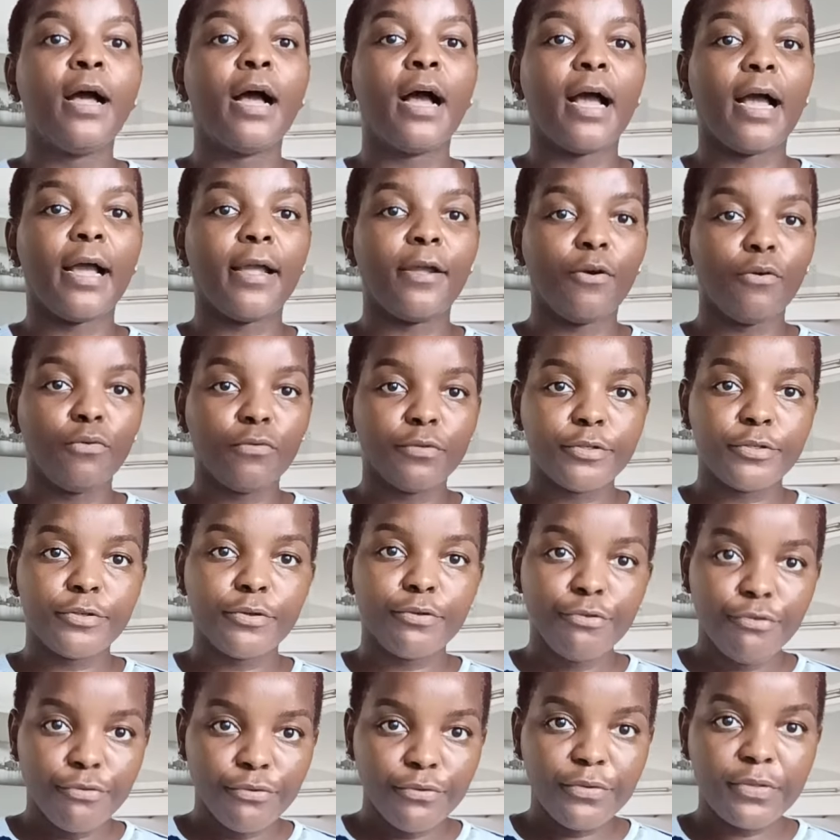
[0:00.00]
I also
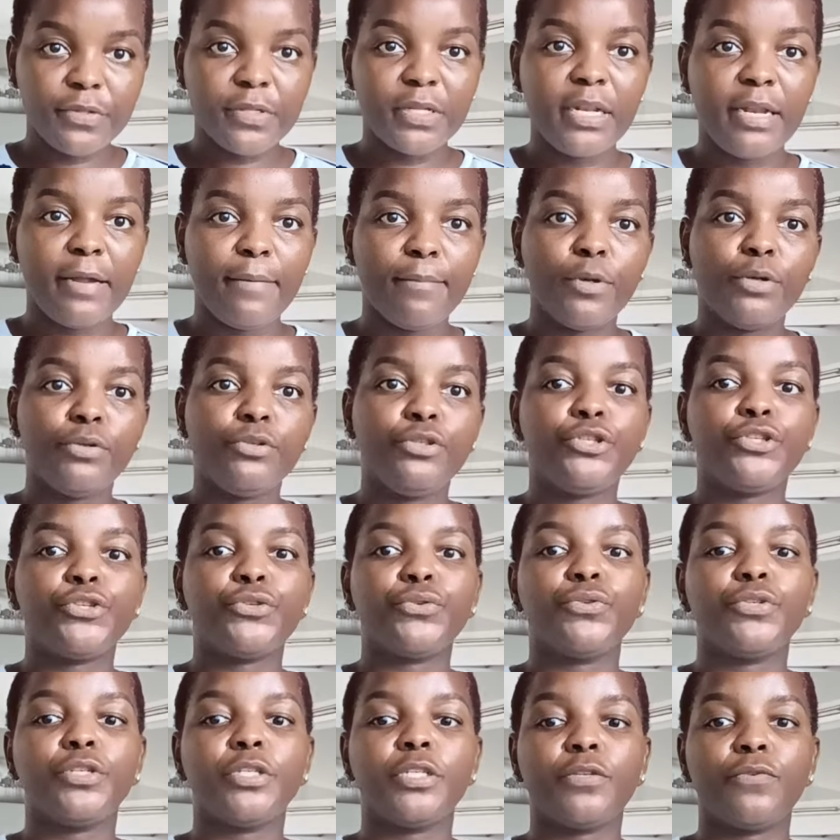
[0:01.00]
use the lemon
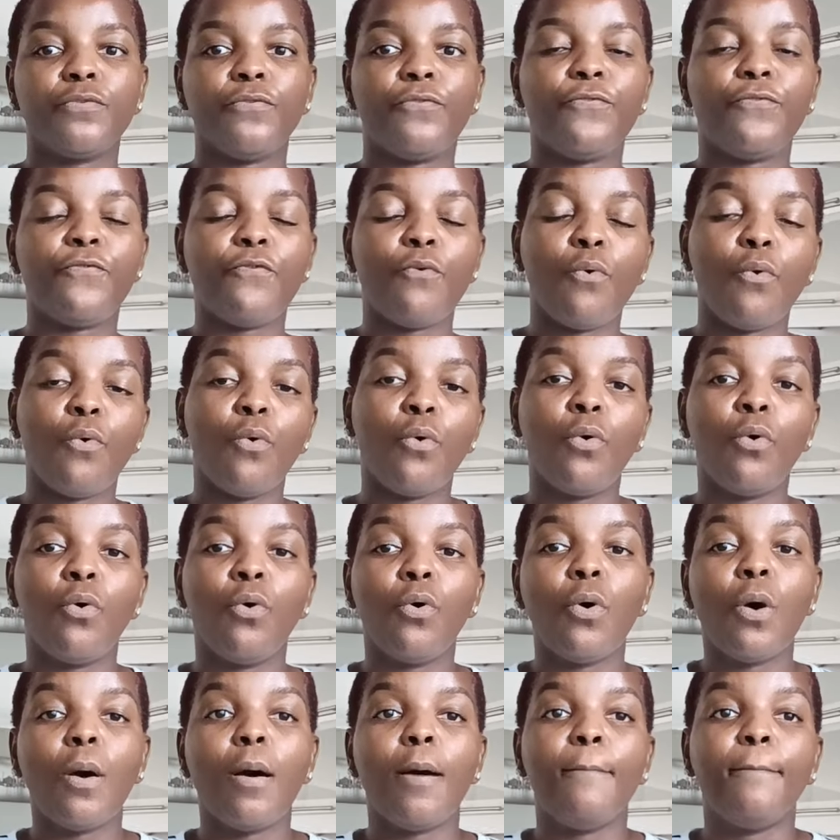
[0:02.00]
juice
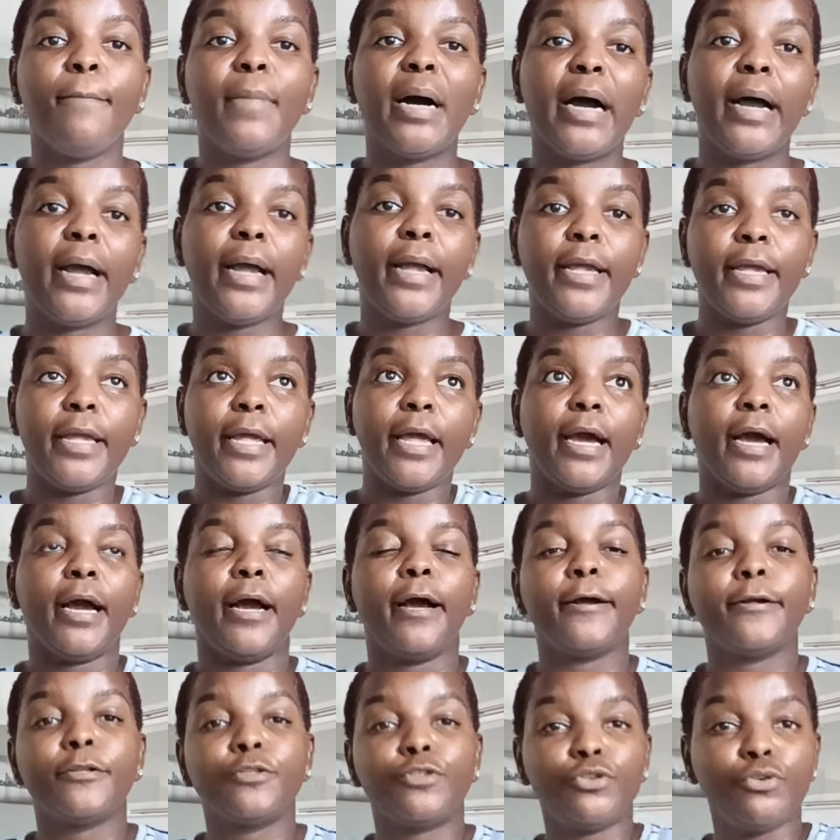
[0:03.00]
for
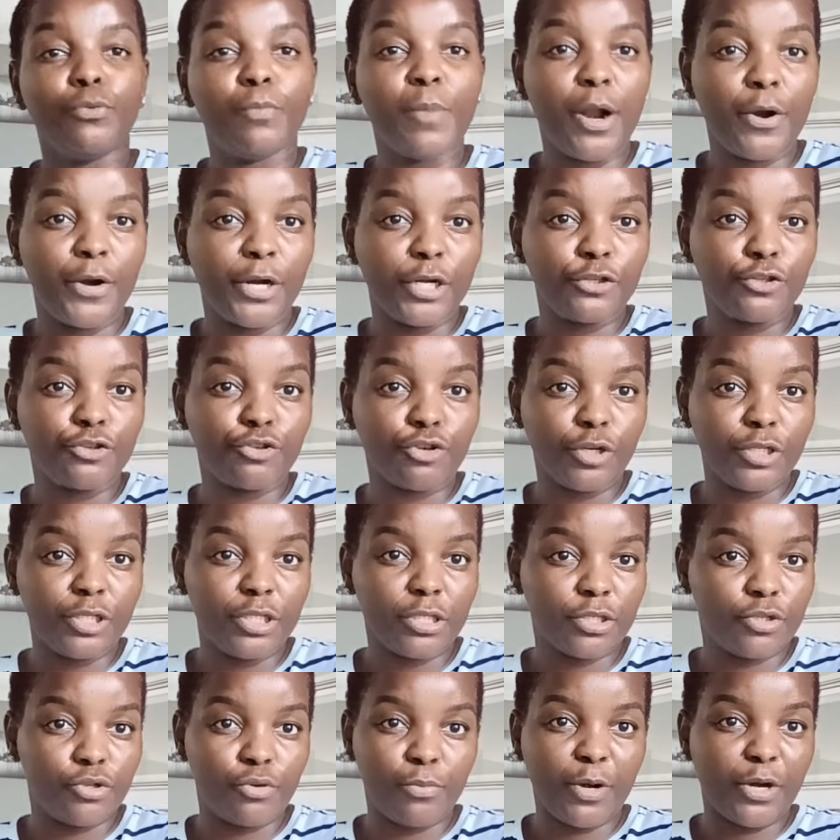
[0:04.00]
my turmeric
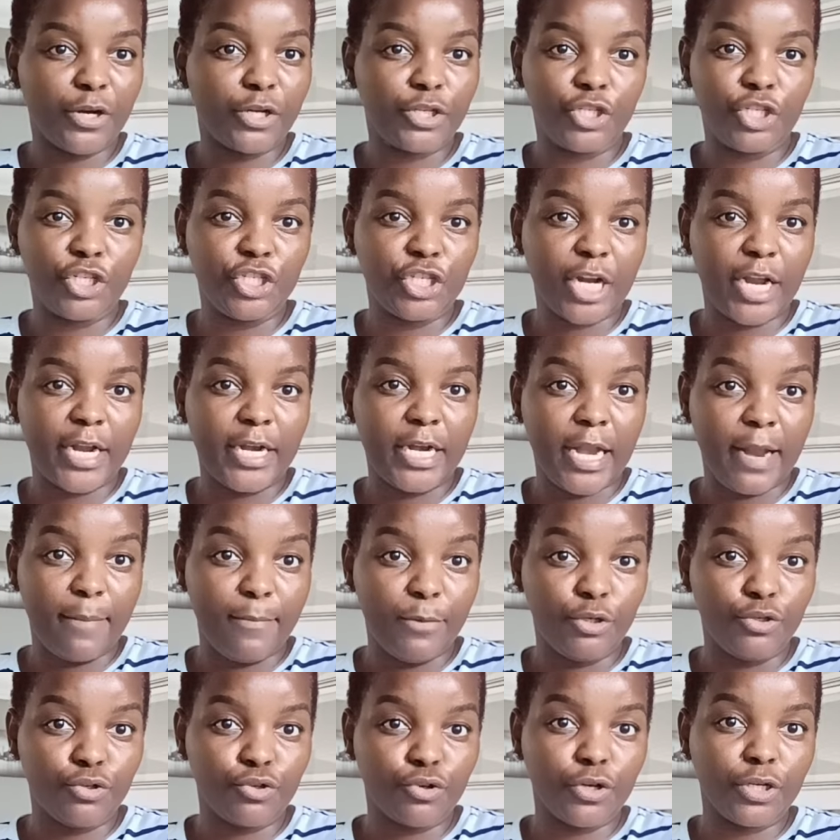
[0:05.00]
shots, turmeric, ginger, and
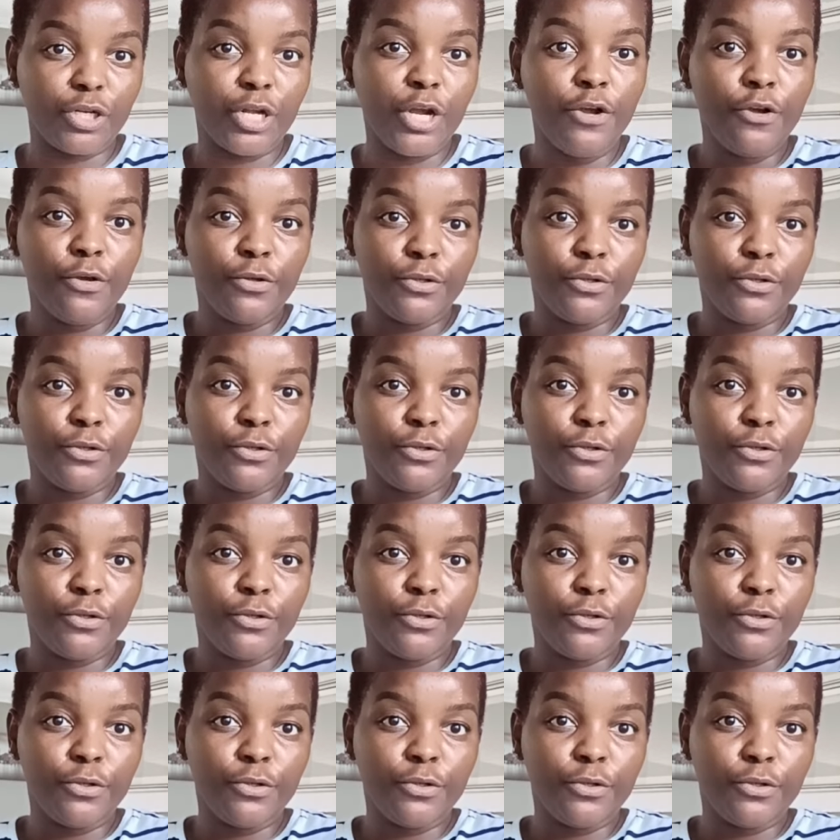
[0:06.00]
lemon shot.